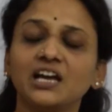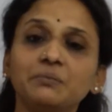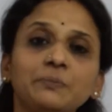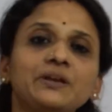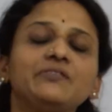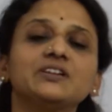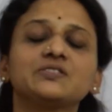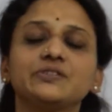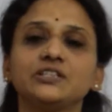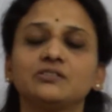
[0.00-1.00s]
In my
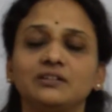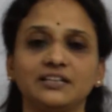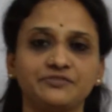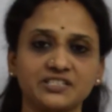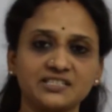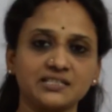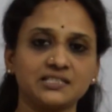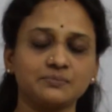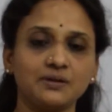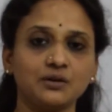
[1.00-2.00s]
previous video, I've
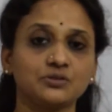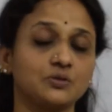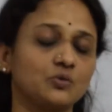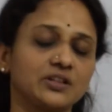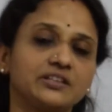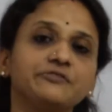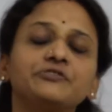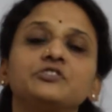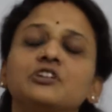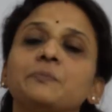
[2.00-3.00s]
discussed about what are the
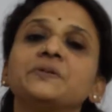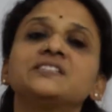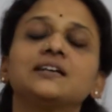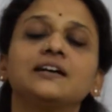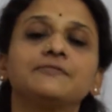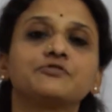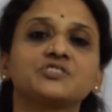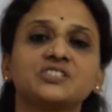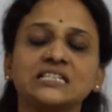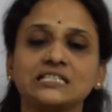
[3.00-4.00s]
different topics I have to
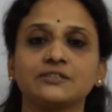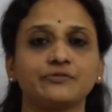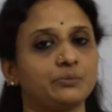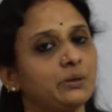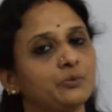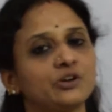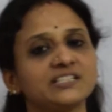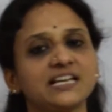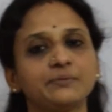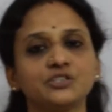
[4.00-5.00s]
stress for my board
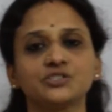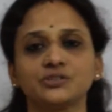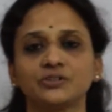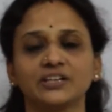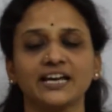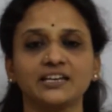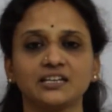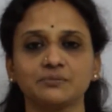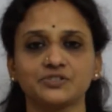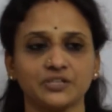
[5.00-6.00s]
examination in organic
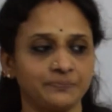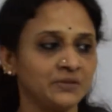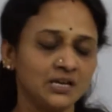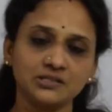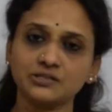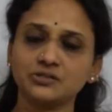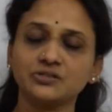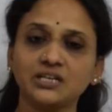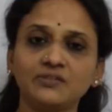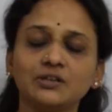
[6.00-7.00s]
chemistry. So
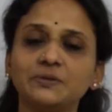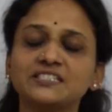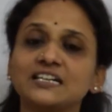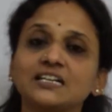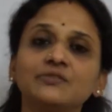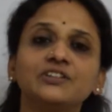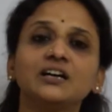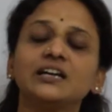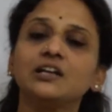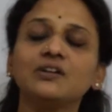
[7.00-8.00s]
today we'll be starting with
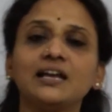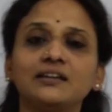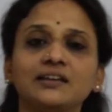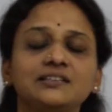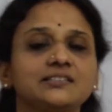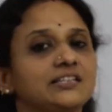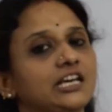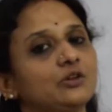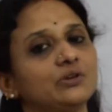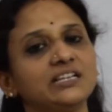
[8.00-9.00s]
our haloalkanes and
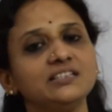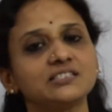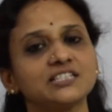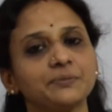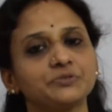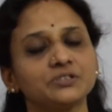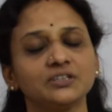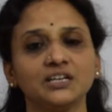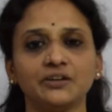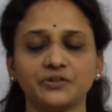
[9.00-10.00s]
haloarenes chapter,
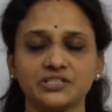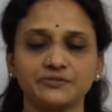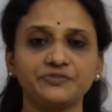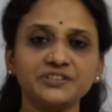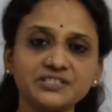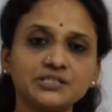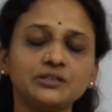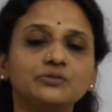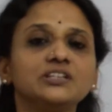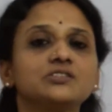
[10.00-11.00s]
which is the first
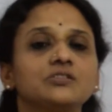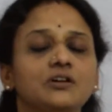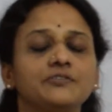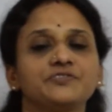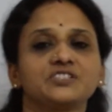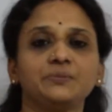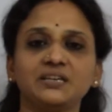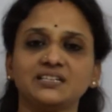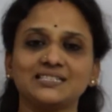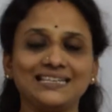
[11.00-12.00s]
unit of
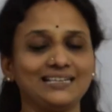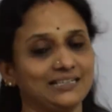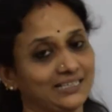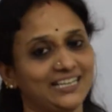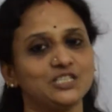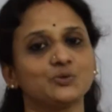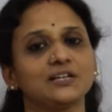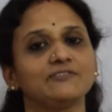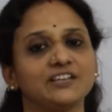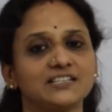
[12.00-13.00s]
CBSE grade
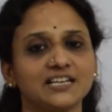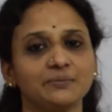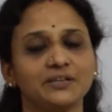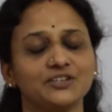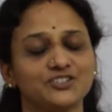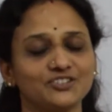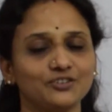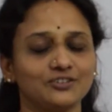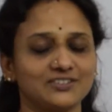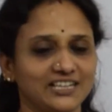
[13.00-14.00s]
12 examination
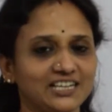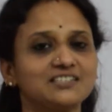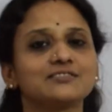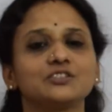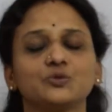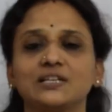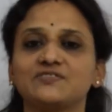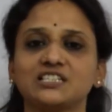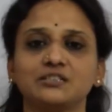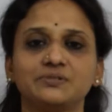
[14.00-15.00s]
or grade 12
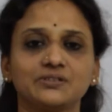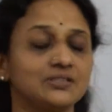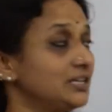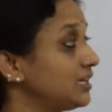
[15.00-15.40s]
syllabus.